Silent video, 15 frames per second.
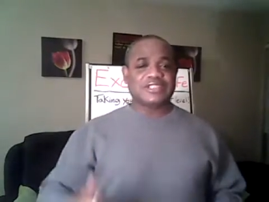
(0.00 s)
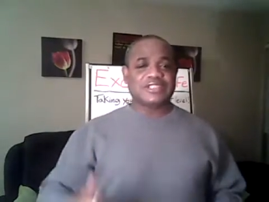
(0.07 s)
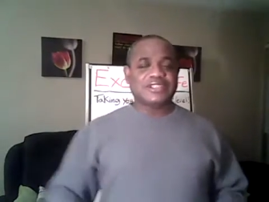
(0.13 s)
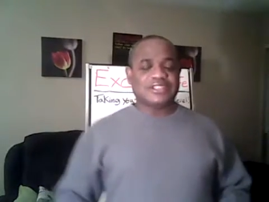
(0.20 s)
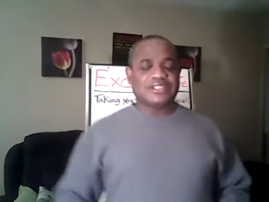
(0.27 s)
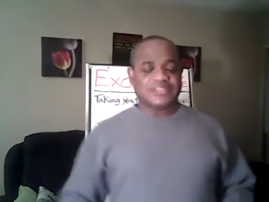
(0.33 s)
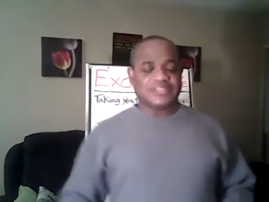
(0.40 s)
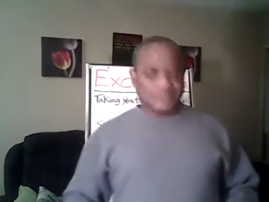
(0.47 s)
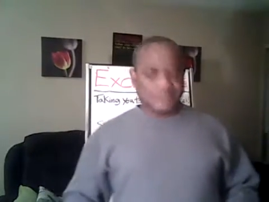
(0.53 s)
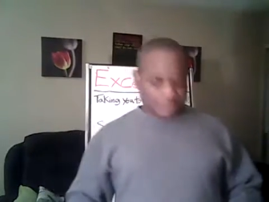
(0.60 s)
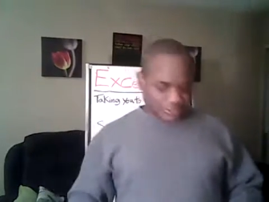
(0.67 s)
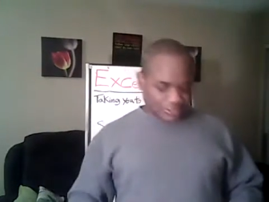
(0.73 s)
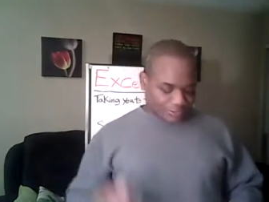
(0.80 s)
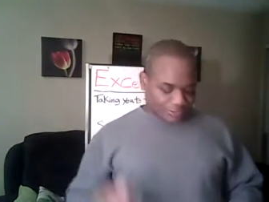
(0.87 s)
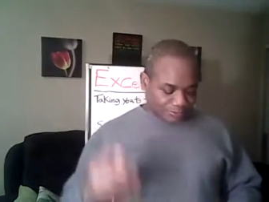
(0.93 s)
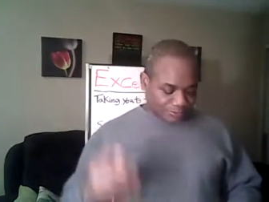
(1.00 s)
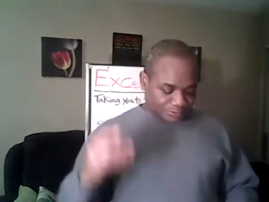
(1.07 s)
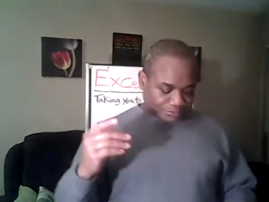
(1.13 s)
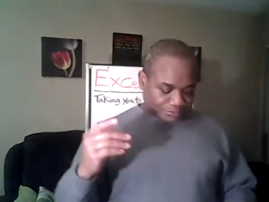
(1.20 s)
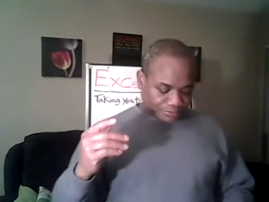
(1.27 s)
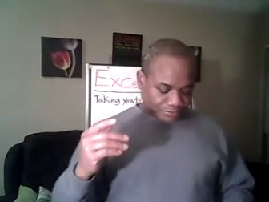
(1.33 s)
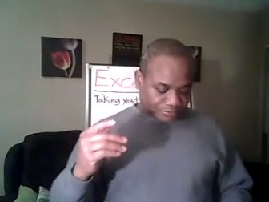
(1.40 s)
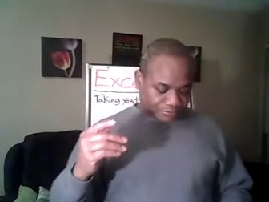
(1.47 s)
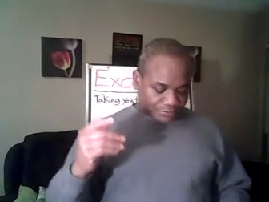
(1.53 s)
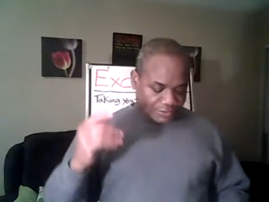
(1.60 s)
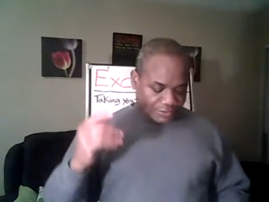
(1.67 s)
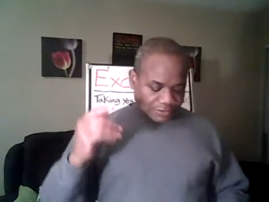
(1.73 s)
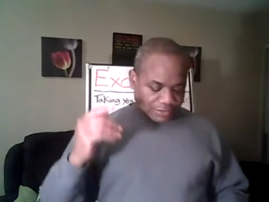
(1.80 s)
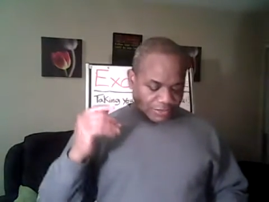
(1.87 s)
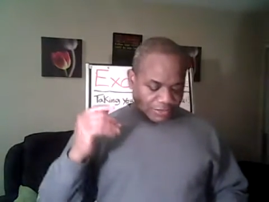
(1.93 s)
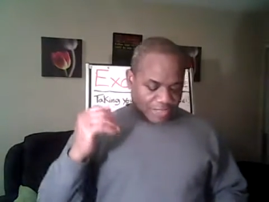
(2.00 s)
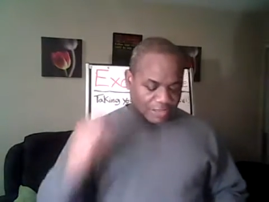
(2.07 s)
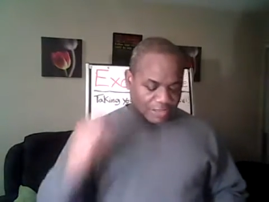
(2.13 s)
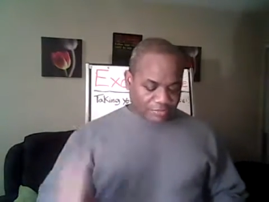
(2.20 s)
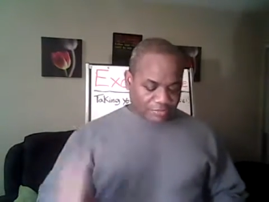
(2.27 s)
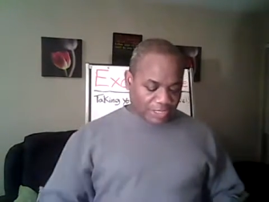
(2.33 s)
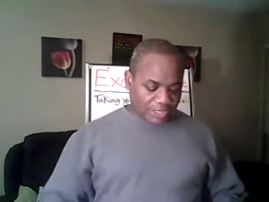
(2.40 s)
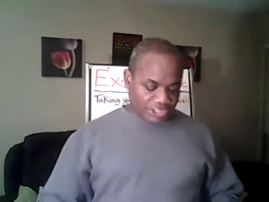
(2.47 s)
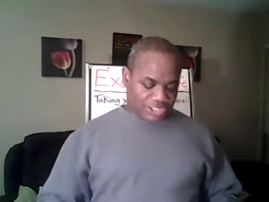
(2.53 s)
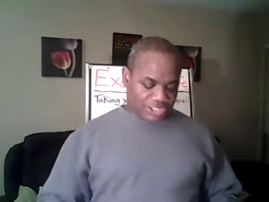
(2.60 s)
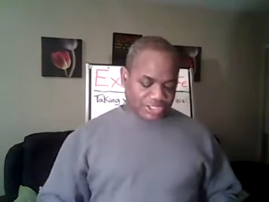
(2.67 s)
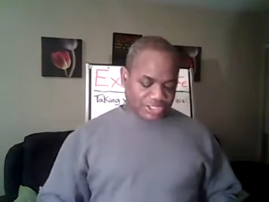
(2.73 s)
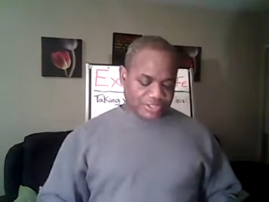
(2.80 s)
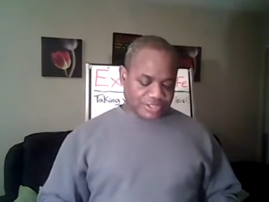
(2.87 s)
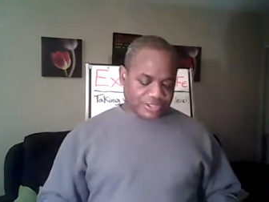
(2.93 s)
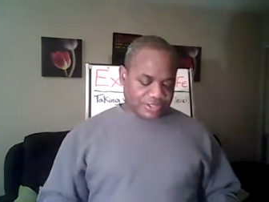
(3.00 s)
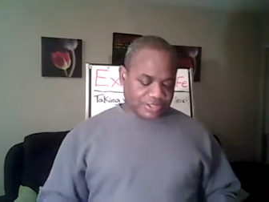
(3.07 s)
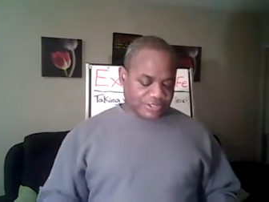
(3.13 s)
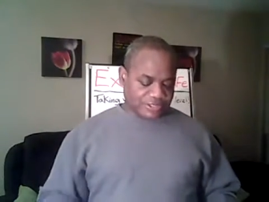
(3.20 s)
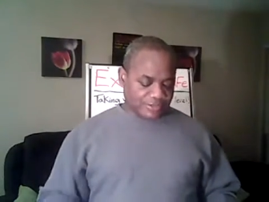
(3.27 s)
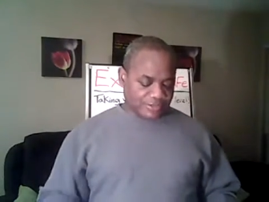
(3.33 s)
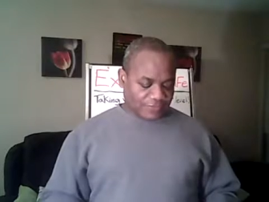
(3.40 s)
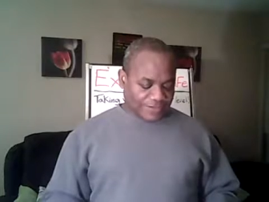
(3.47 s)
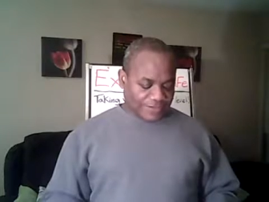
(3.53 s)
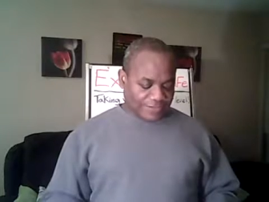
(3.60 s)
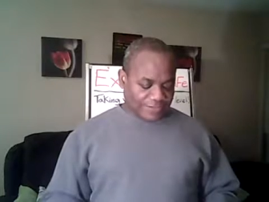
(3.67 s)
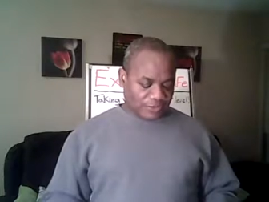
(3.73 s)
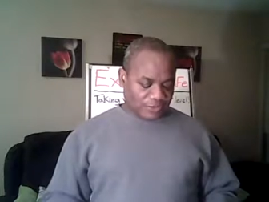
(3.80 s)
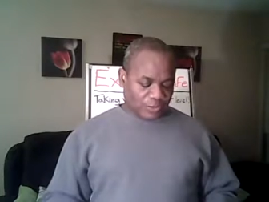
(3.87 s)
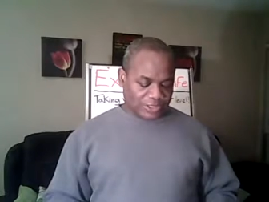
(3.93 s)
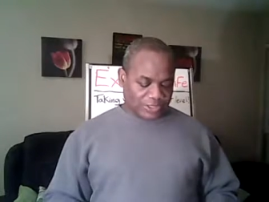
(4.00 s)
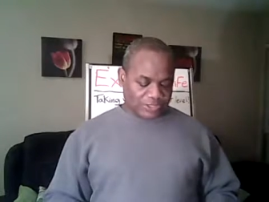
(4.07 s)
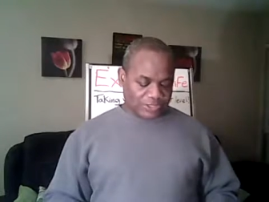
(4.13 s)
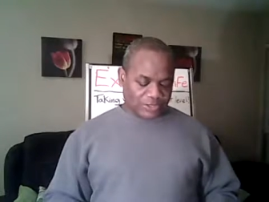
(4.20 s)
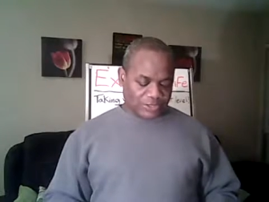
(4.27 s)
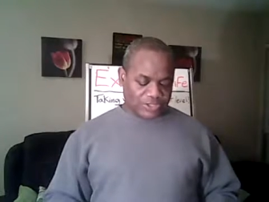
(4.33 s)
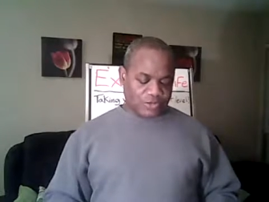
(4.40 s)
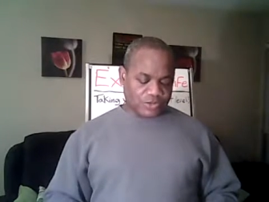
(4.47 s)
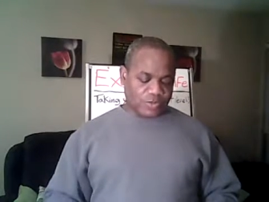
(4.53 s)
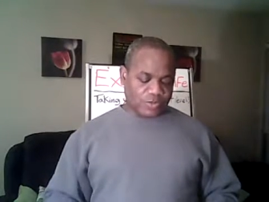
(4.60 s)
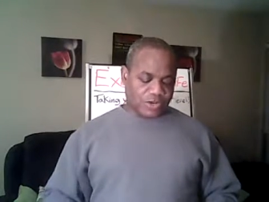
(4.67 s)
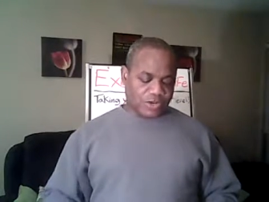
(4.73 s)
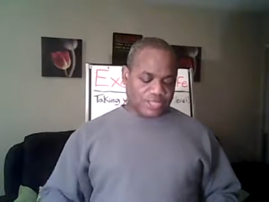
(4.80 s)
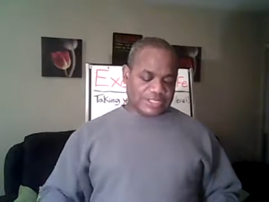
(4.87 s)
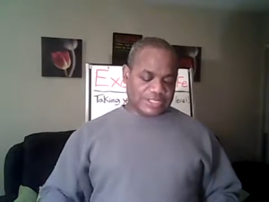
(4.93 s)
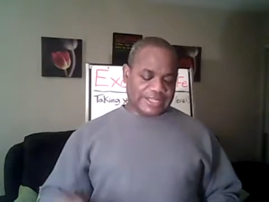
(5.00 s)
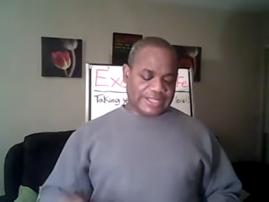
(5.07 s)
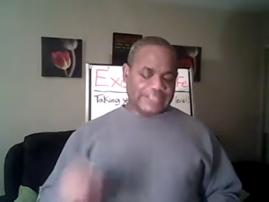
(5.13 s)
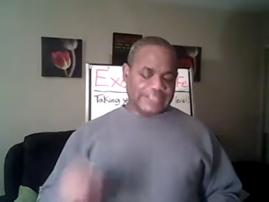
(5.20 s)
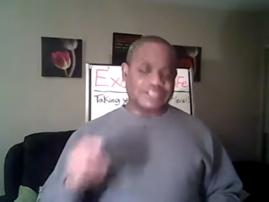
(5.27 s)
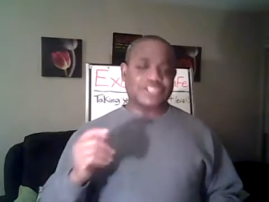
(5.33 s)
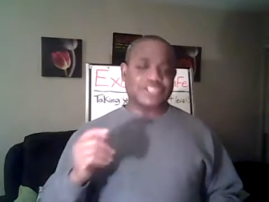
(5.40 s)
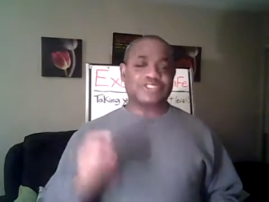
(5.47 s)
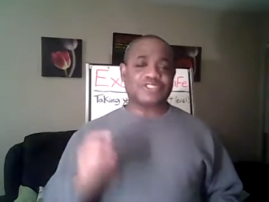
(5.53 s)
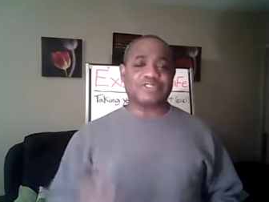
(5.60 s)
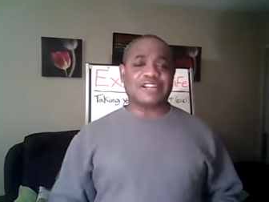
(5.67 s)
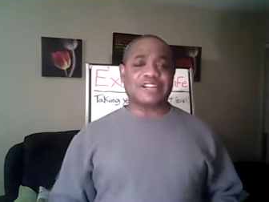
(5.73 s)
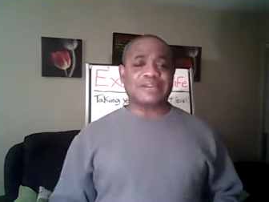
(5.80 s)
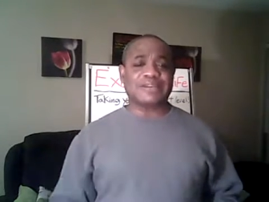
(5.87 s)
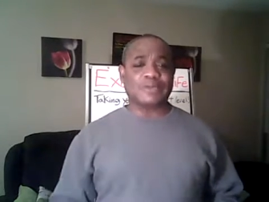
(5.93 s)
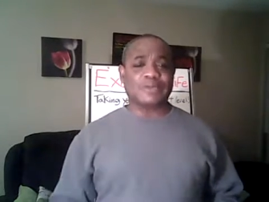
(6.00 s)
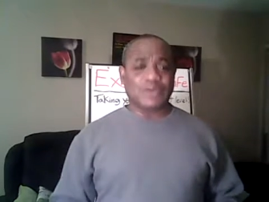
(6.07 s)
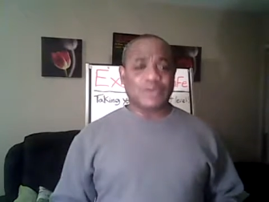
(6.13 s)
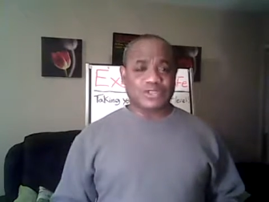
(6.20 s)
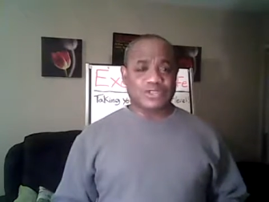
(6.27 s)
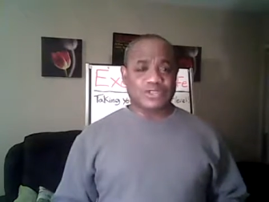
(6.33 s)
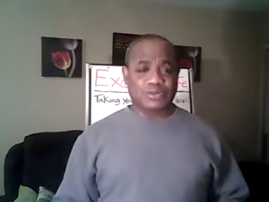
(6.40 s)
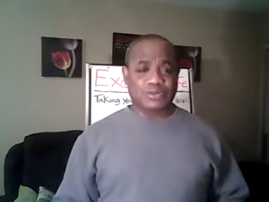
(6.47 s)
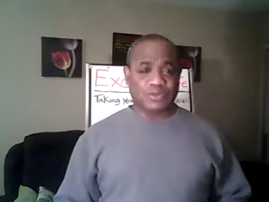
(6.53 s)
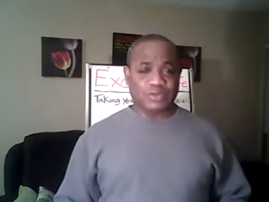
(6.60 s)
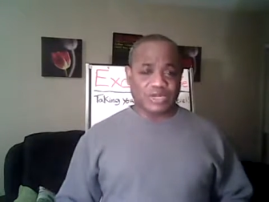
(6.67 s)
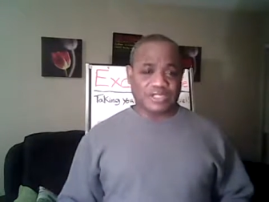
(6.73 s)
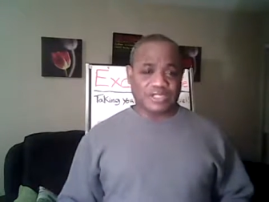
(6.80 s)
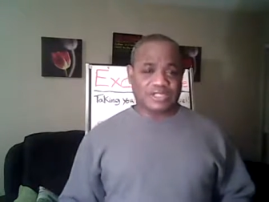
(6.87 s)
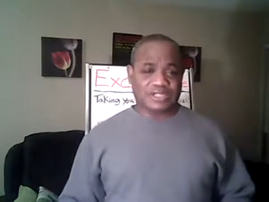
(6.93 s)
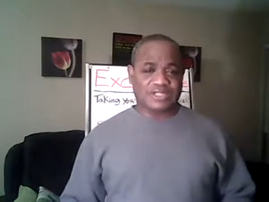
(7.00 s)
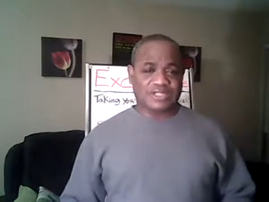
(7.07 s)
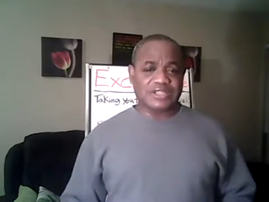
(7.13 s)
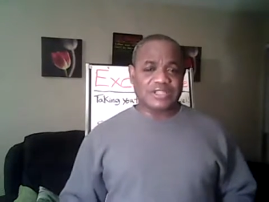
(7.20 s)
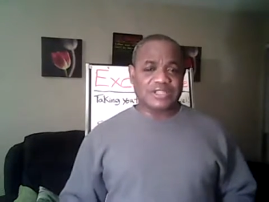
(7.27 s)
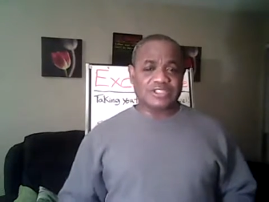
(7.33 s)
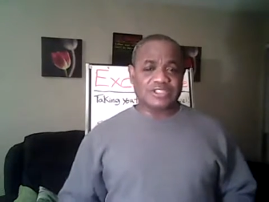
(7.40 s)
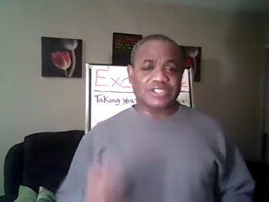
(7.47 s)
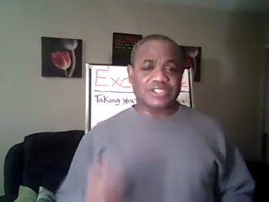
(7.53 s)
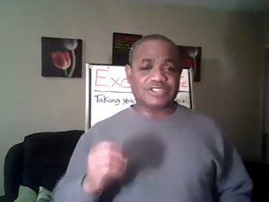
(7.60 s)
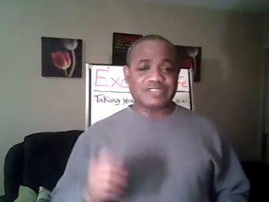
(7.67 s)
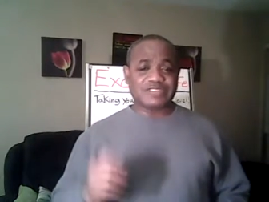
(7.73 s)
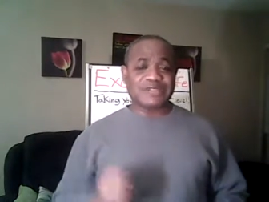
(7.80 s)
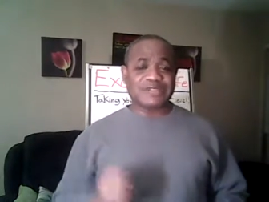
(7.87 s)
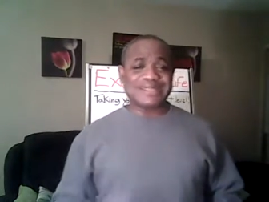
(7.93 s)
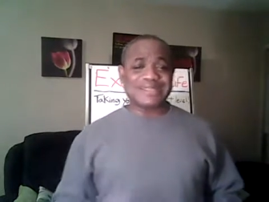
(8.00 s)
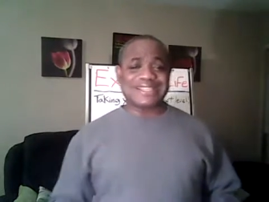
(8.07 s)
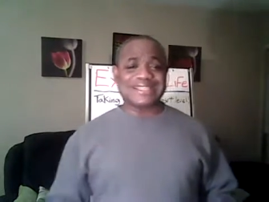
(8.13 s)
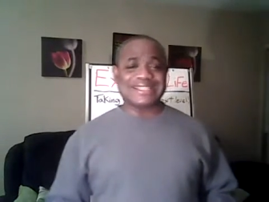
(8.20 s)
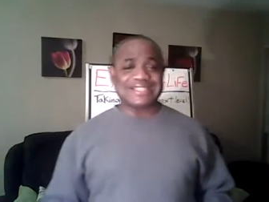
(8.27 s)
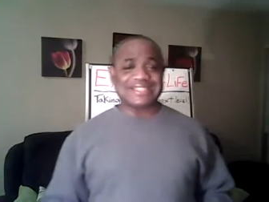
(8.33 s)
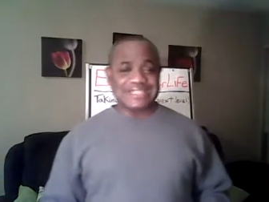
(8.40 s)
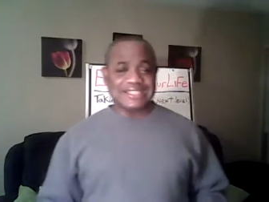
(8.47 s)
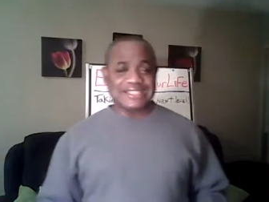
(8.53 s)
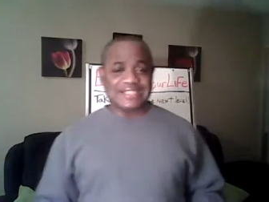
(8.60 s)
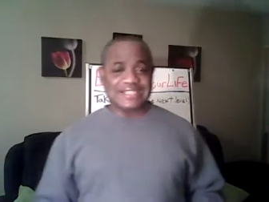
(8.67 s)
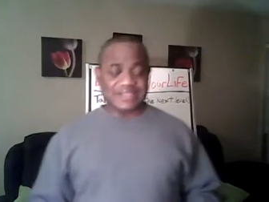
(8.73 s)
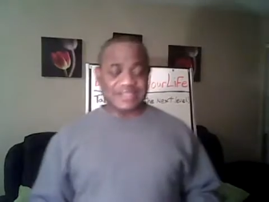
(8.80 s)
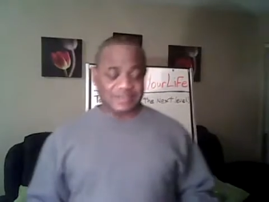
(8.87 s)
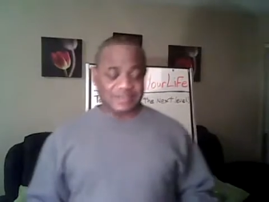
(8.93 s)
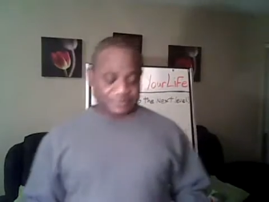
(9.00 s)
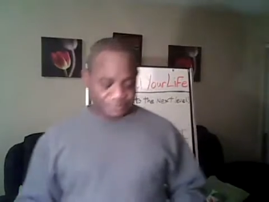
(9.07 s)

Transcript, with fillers: You know, so how much? Define what what you want and describe what you want. Describe it in detail